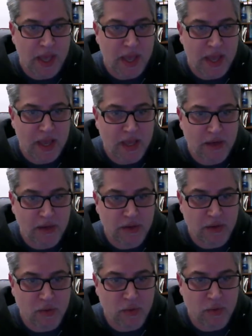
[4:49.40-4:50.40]

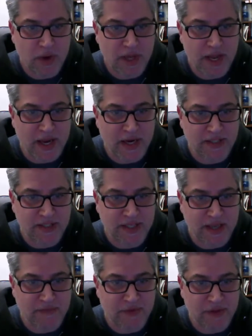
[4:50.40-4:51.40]
And one out of
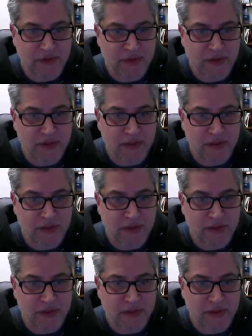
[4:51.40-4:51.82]
seven,